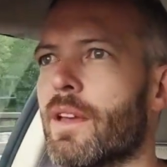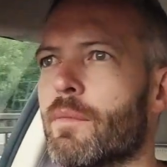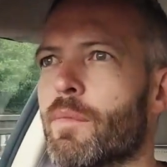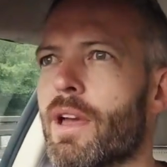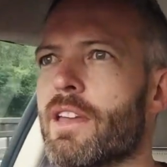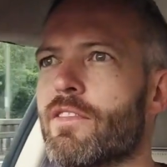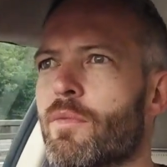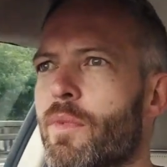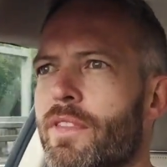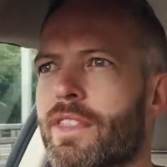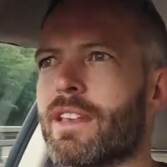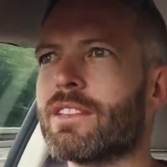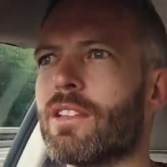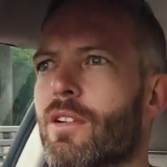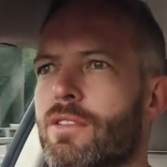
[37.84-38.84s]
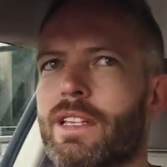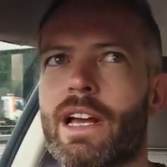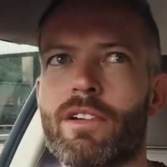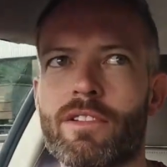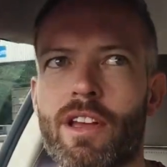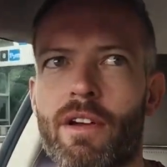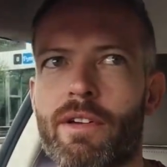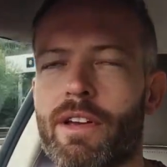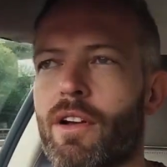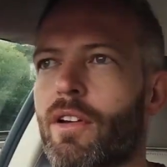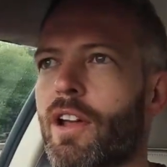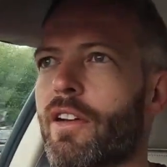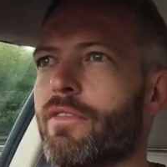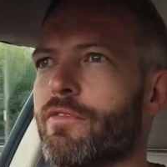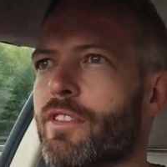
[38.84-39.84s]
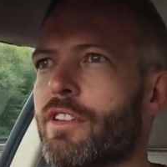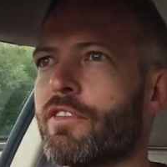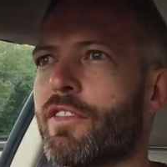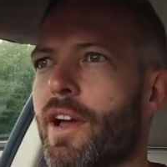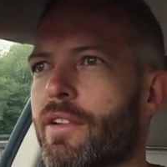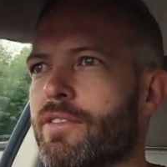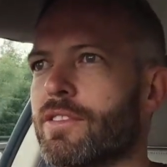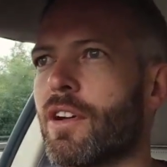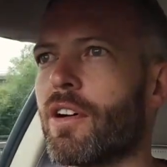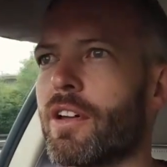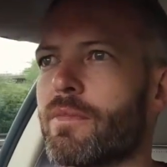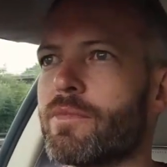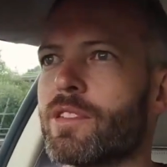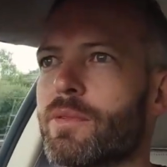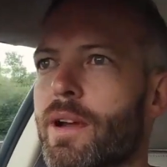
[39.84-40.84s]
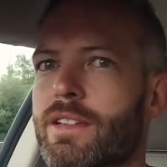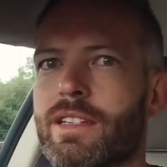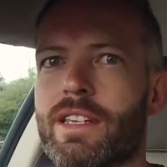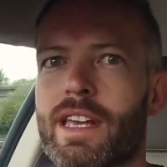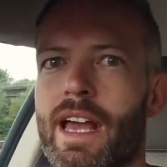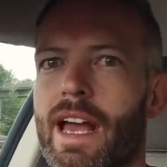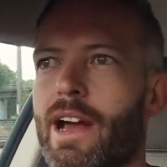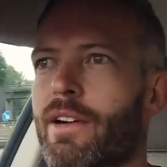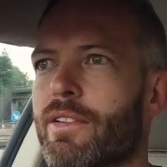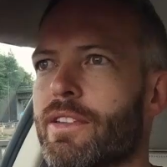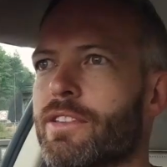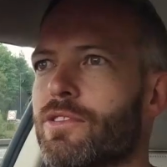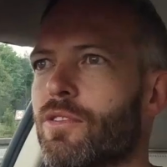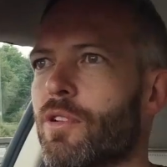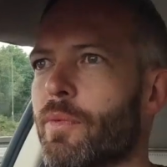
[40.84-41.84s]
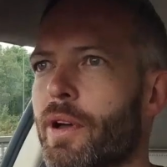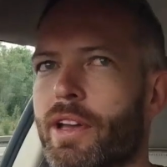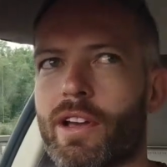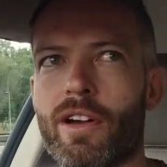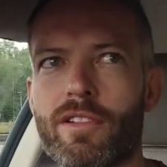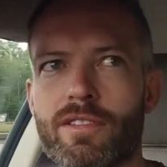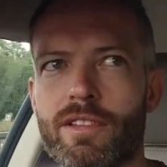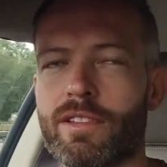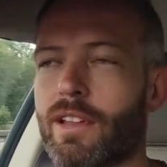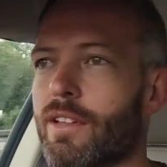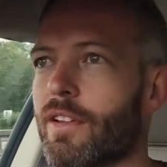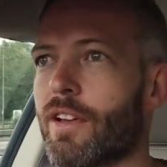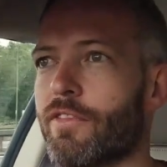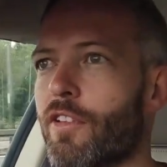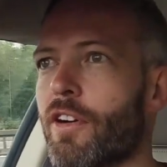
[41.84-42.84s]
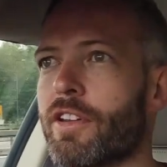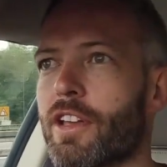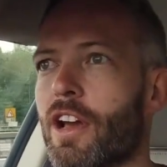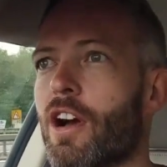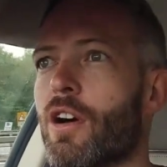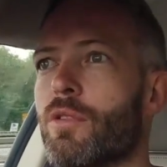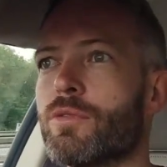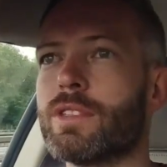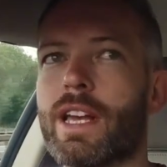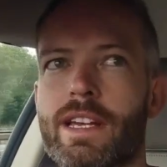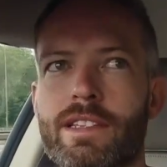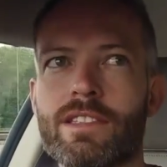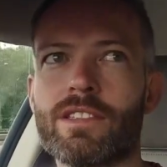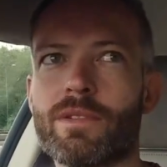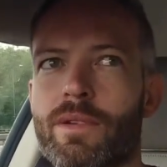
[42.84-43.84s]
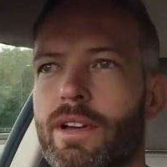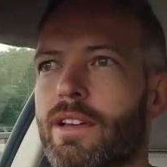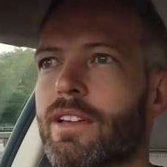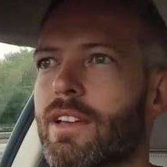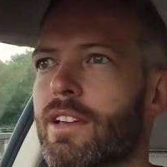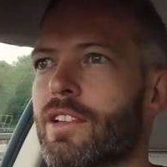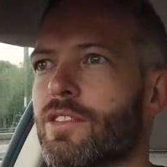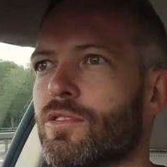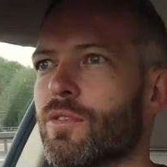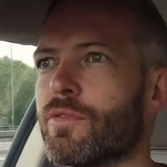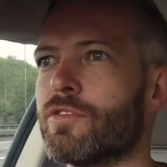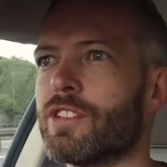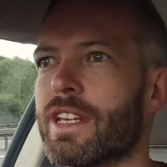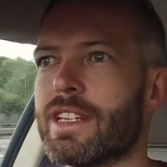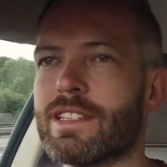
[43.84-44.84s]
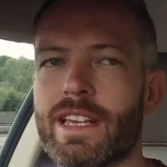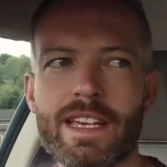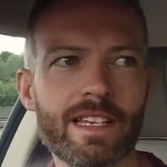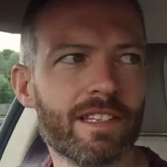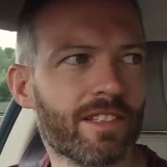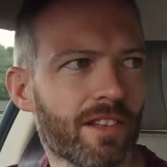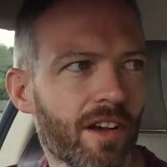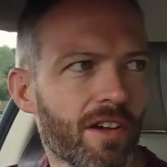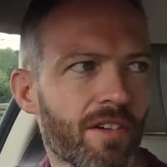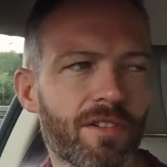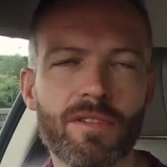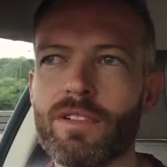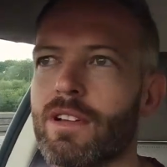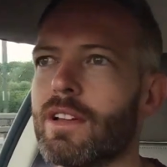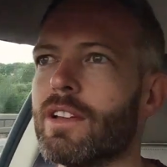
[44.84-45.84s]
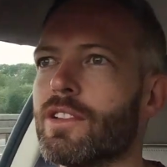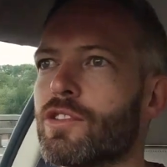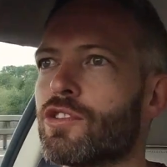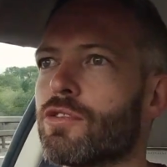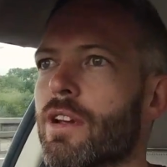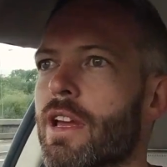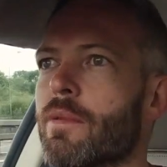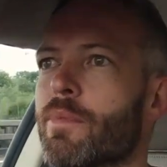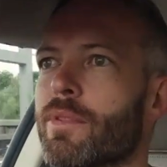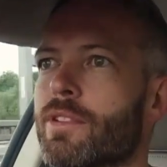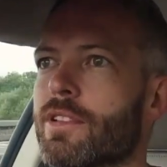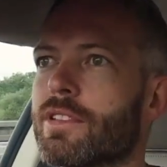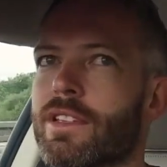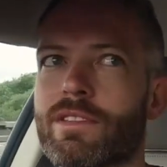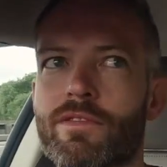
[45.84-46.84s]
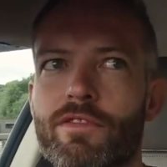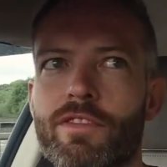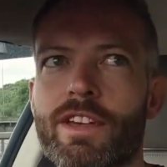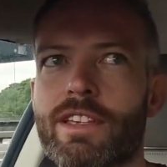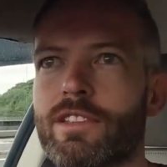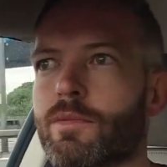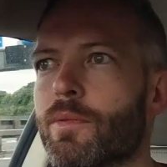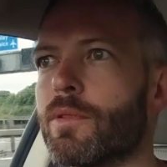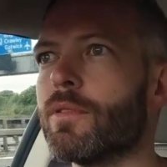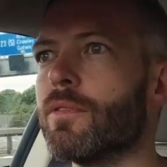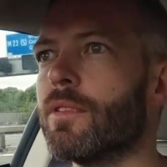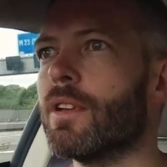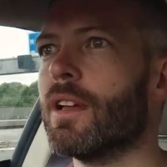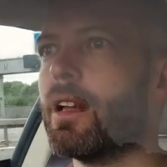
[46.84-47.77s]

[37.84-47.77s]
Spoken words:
But even with this lockdown going on, I haven't really found time to actually get out and enjoy my cars, and finding a whole day to do a sort of GT style trip just isn't feasible,